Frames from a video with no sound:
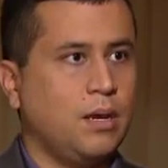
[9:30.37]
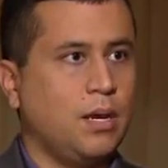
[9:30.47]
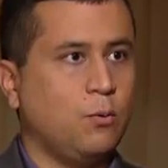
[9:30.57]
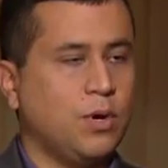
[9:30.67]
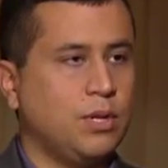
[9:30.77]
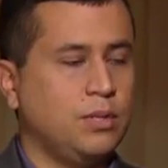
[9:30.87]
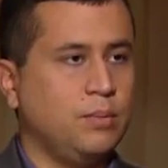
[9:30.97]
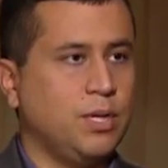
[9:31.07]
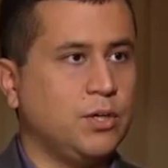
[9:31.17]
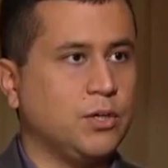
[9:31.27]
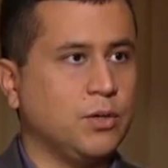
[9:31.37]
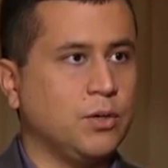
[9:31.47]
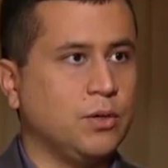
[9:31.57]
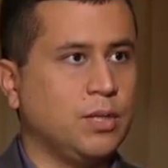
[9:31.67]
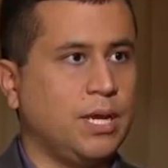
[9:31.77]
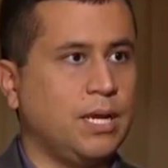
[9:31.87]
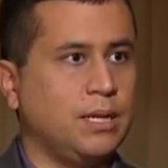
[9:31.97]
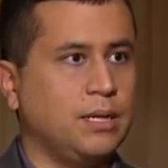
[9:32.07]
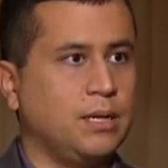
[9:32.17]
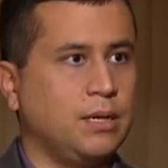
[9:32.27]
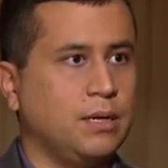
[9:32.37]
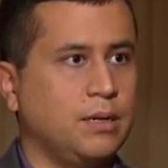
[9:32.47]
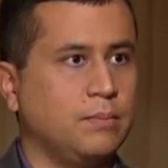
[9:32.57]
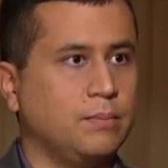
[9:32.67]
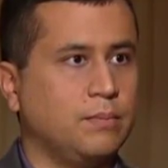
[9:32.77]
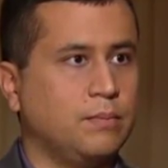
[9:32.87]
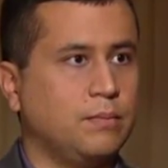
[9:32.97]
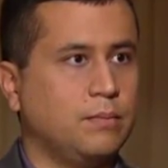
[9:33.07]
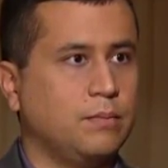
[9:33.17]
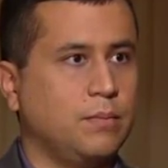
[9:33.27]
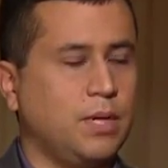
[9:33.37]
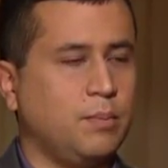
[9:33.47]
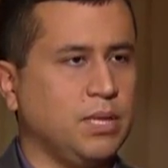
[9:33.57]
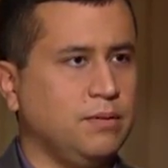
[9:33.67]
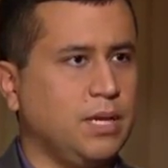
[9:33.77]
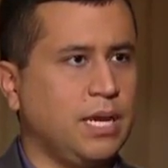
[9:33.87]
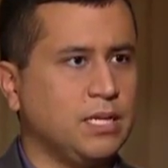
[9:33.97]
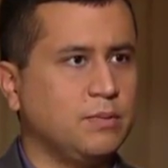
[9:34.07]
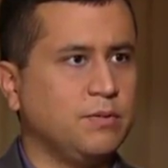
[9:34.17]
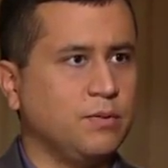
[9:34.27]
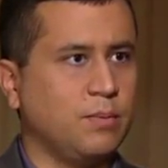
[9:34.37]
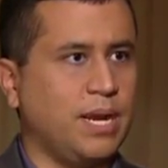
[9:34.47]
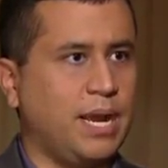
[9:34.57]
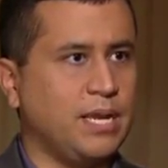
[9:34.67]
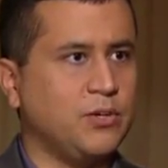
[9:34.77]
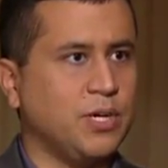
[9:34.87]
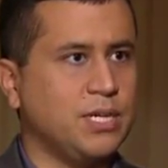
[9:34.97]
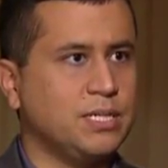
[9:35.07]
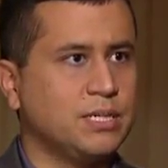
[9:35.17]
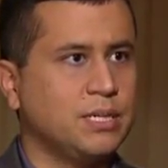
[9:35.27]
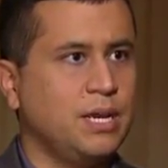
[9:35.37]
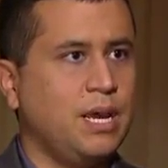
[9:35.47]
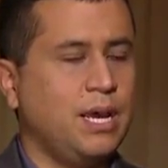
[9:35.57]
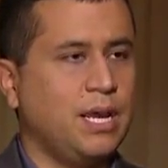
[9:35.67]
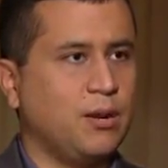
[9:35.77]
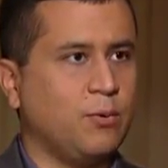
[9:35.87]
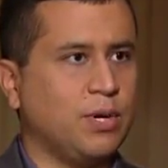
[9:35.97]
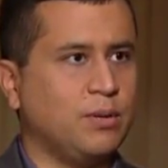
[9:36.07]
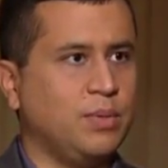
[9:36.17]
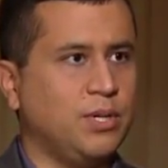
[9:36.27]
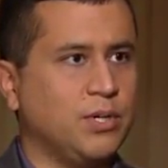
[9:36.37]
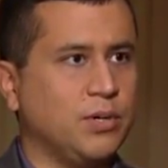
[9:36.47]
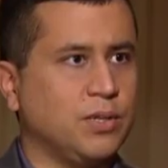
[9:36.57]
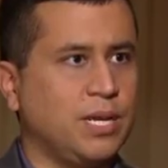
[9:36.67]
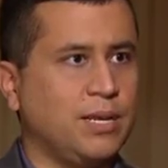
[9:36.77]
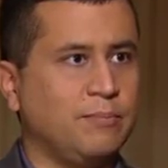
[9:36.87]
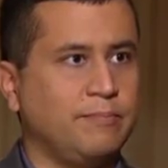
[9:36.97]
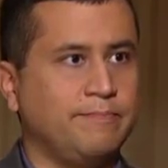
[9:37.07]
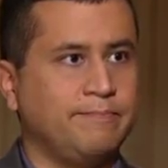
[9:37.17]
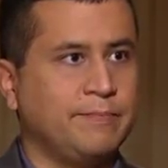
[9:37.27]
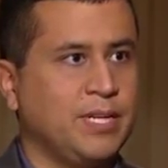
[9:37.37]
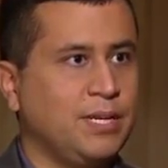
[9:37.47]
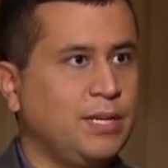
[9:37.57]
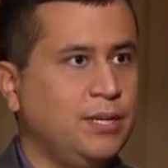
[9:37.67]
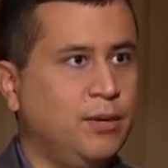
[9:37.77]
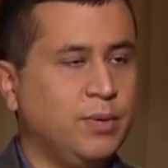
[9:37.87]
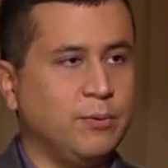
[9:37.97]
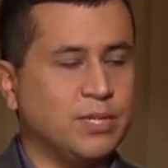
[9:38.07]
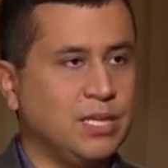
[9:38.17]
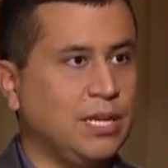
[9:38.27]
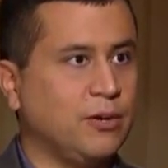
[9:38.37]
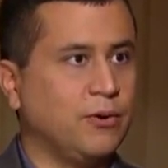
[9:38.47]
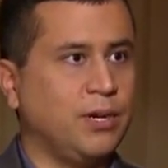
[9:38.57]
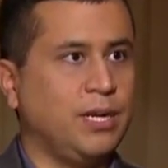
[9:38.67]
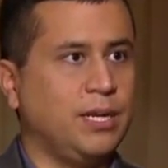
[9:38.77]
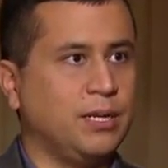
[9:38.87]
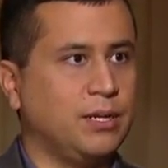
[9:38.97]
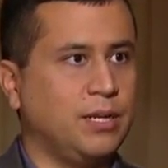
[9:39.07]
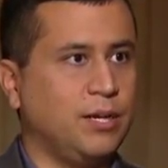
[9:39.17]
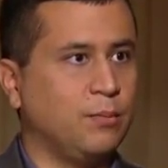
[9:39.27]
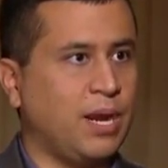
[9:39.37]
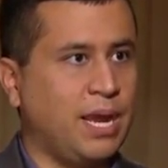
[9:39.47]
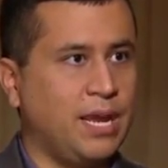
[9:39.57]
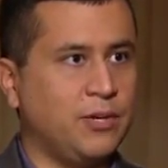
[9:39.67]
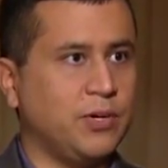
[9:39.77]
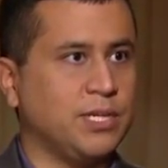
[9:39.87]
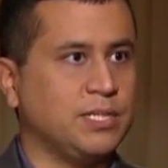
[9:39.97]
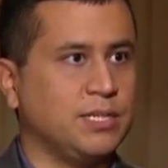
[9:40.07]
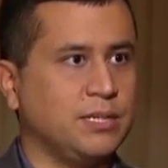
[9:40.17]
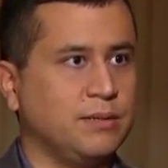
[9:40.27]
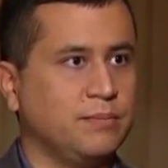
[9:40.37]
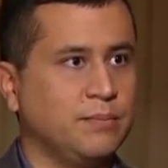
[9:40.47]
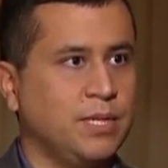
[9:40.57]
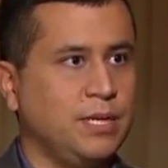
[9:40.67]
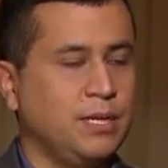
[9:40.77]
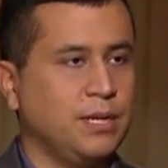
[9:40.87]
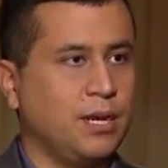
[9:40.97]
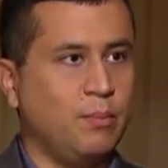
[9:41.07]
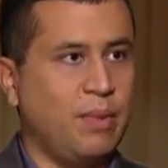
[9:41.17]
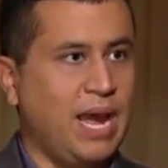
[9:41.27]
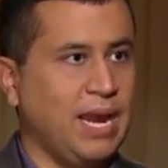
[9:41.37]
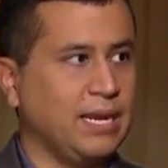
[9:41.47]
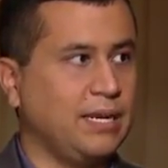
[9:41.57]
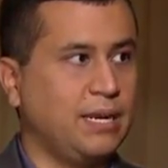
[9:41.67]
I wanted to make sure that, I believe they asked me for my address, and I wanted to be sure that nobody was lingering and could hear my address and then come back.